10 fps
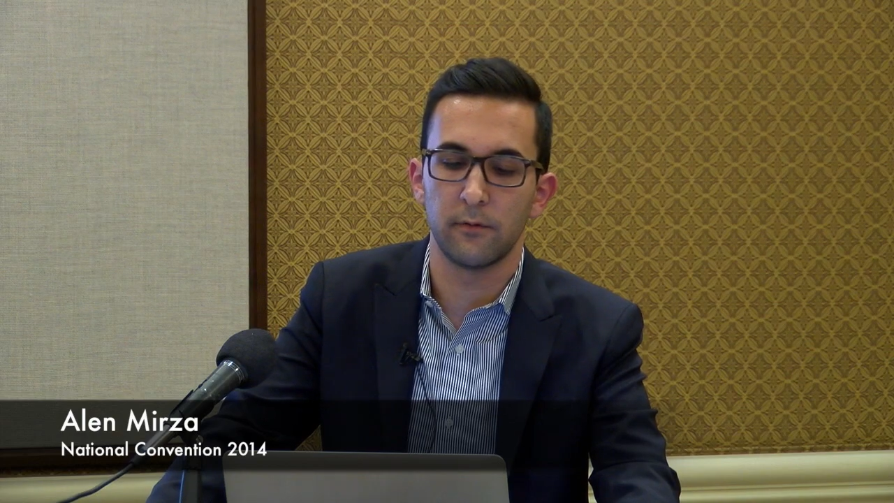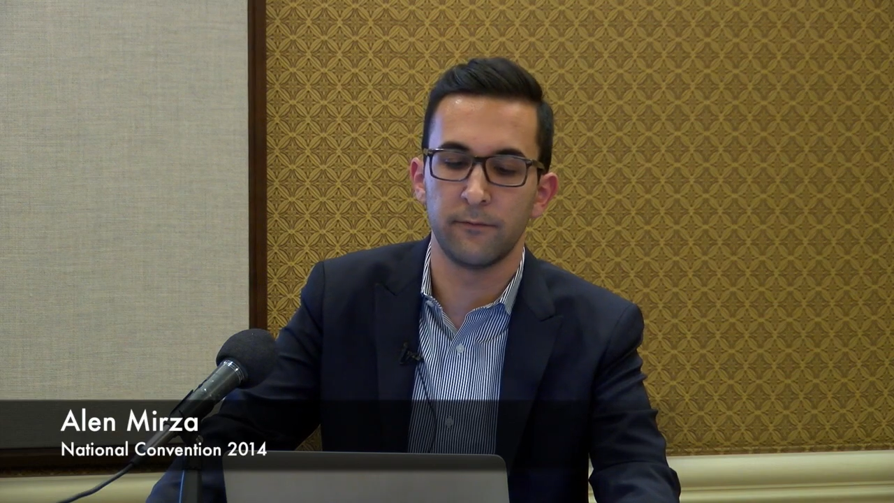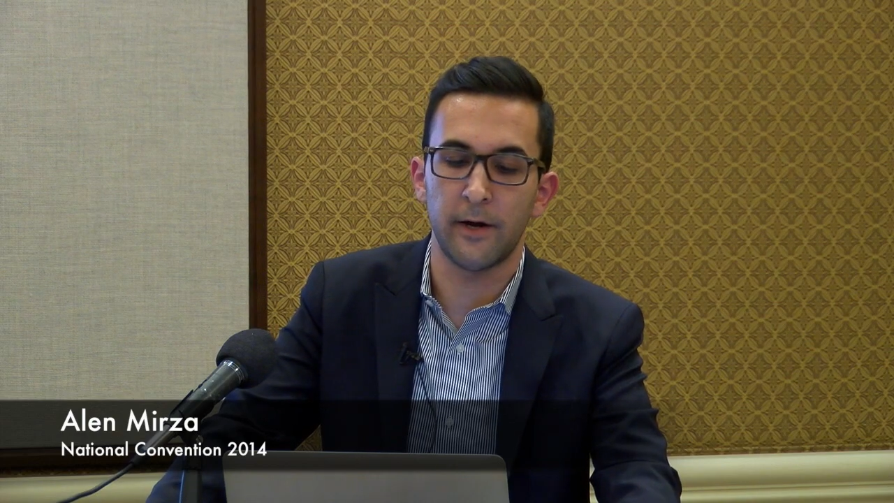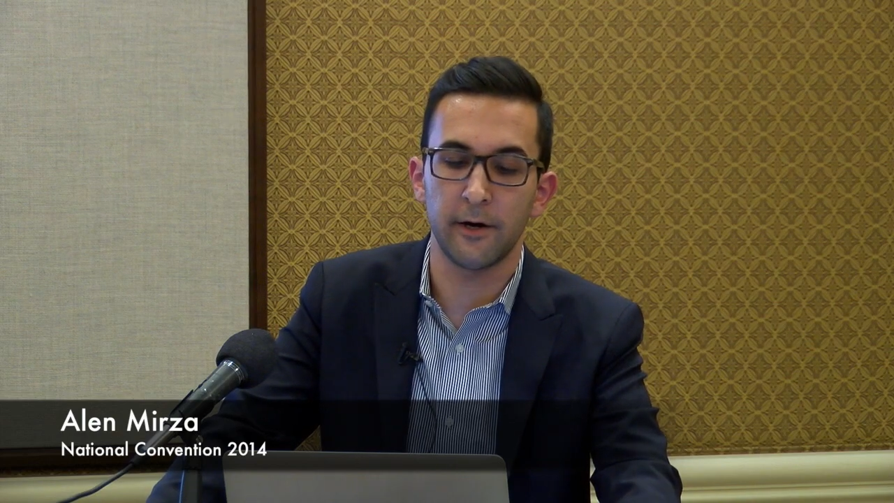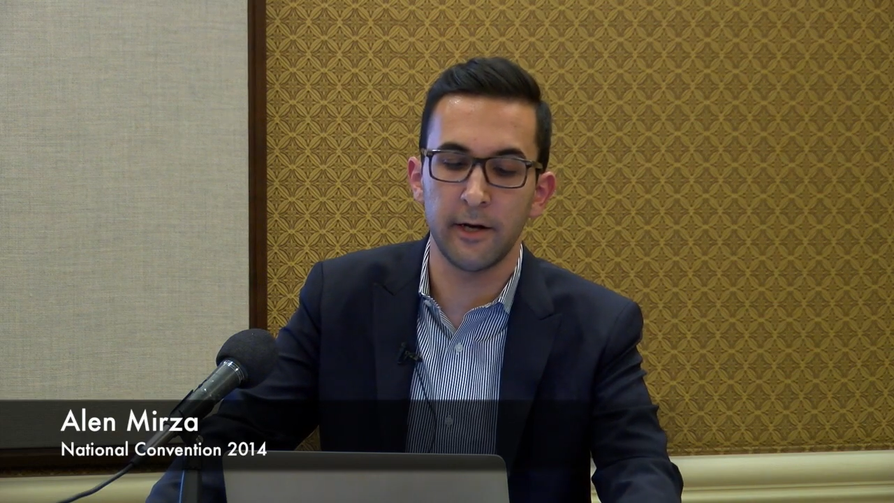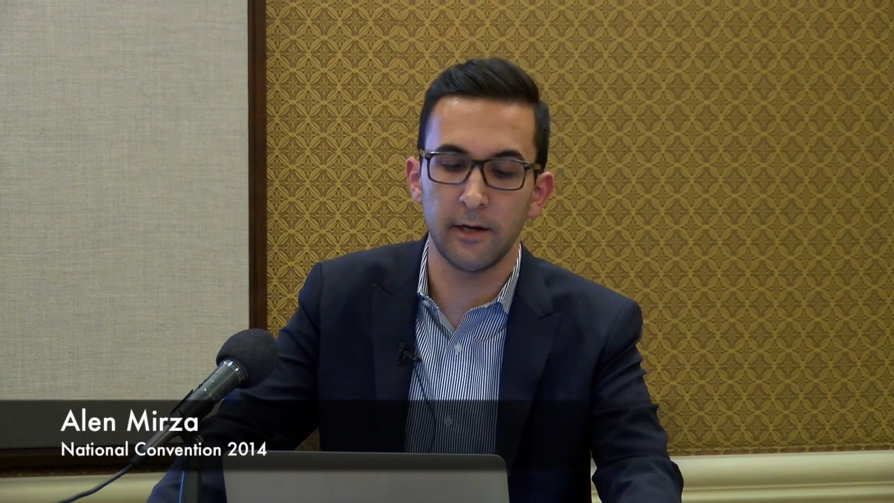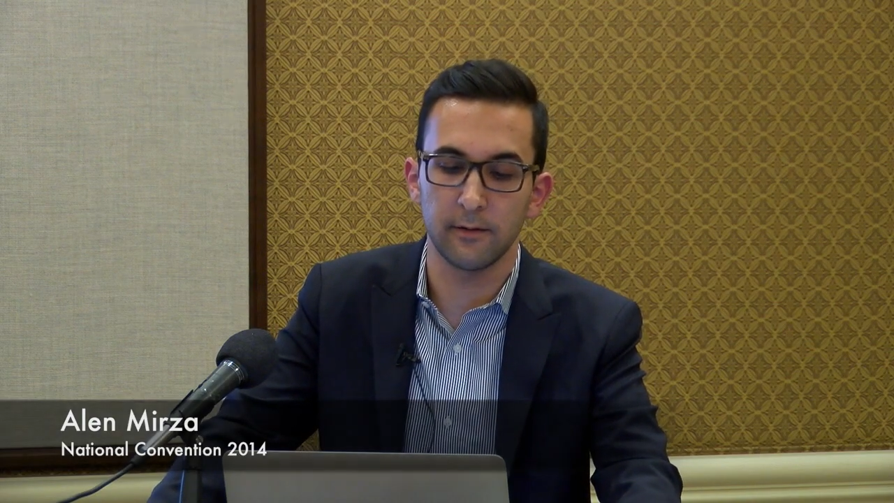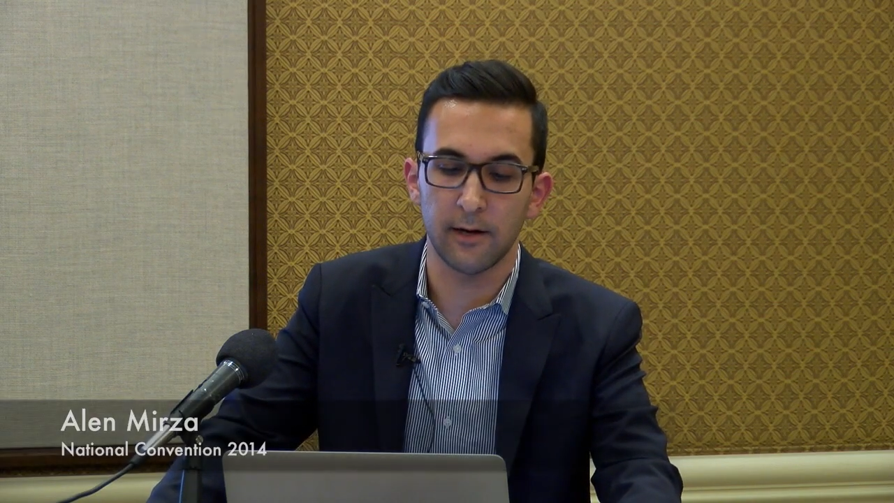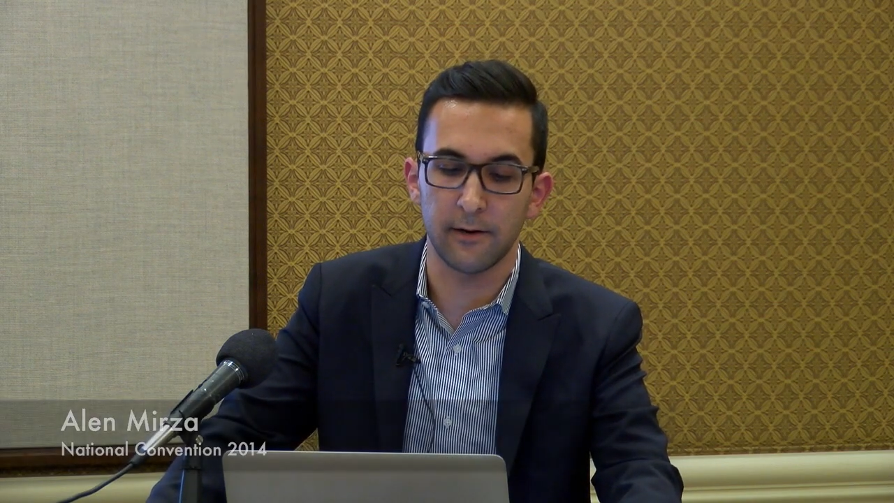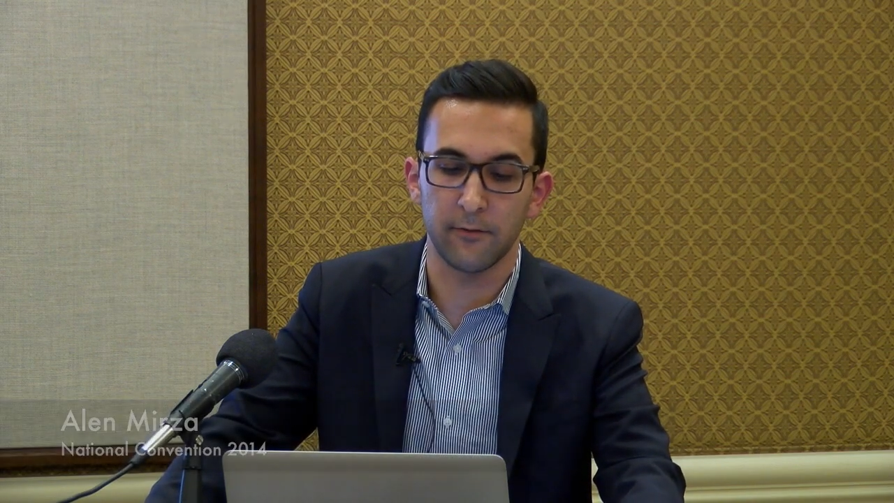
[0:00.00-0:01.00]

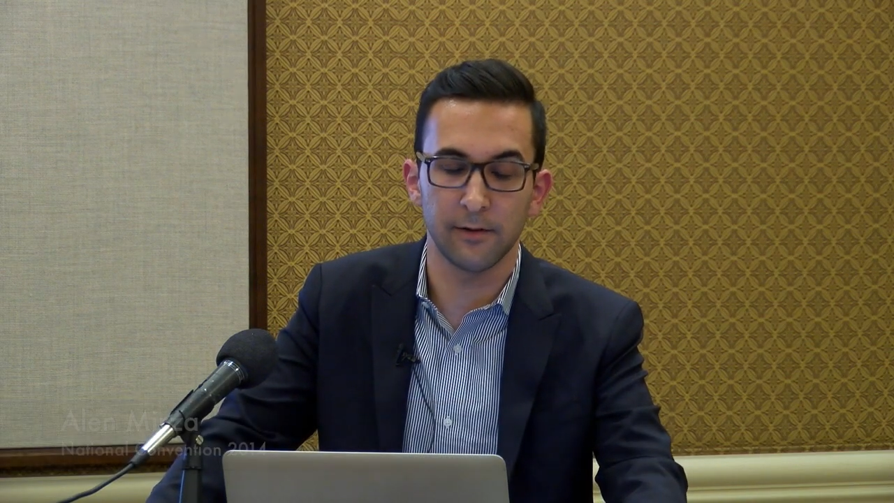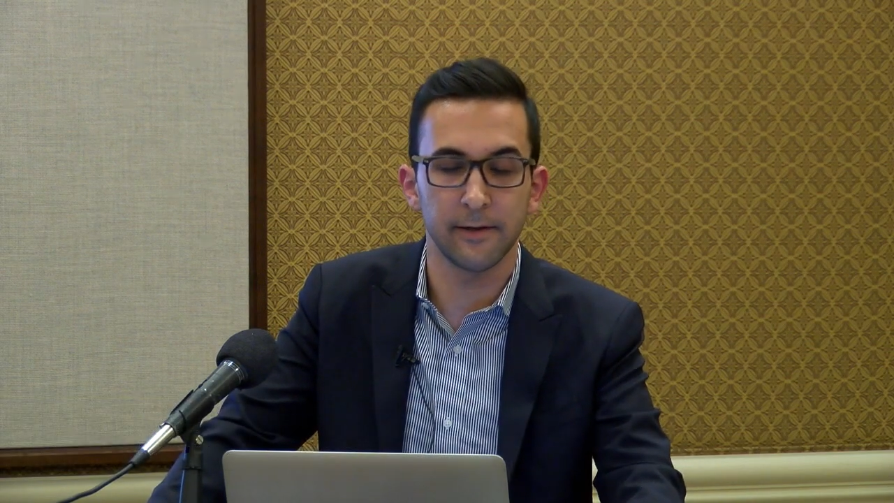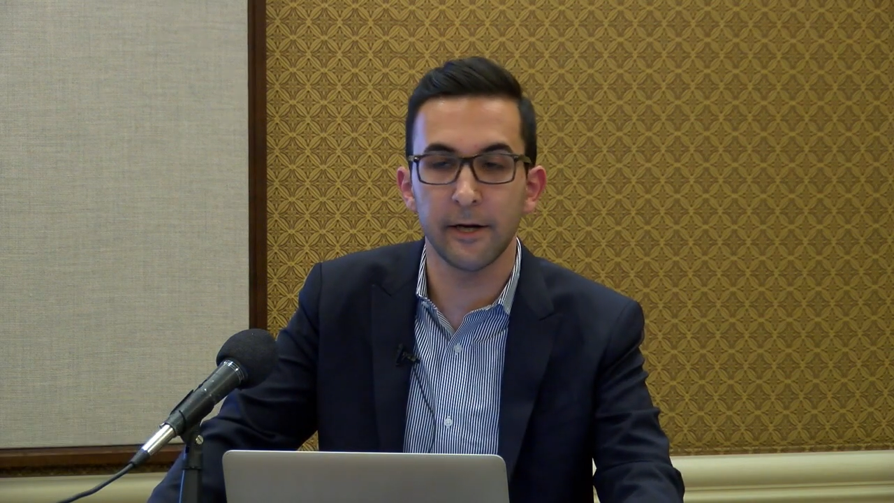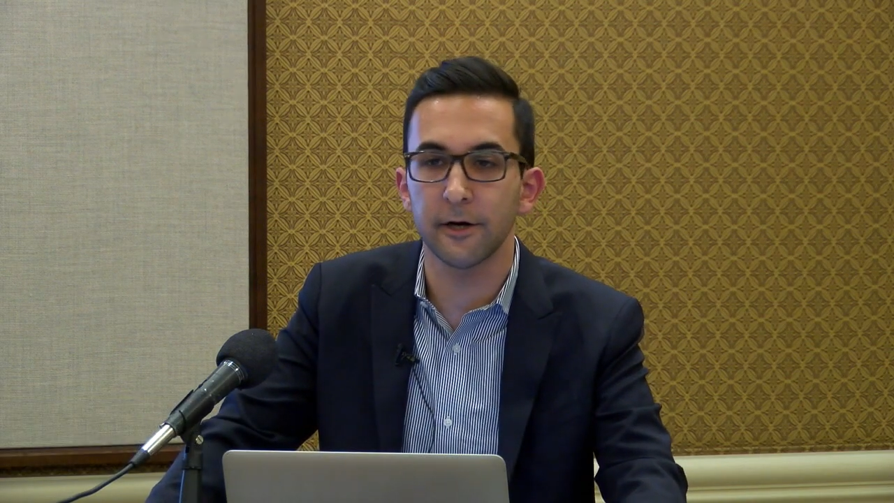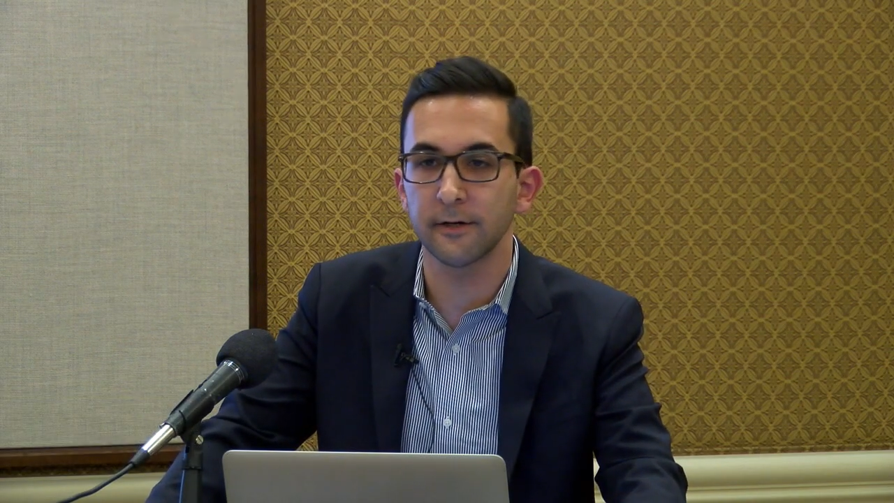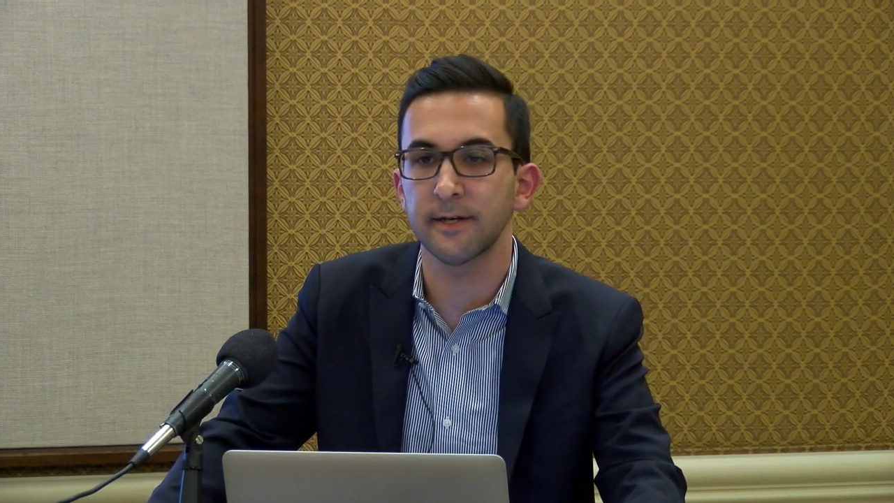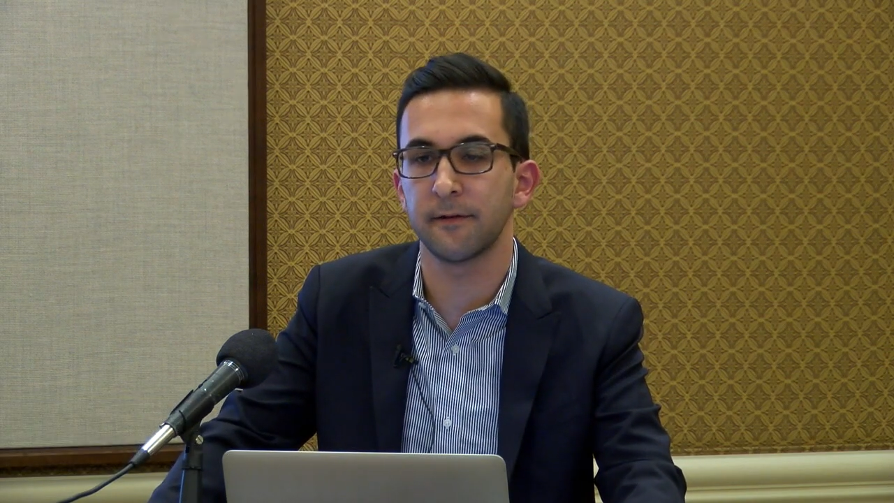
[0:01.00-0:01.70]
very kind of leaders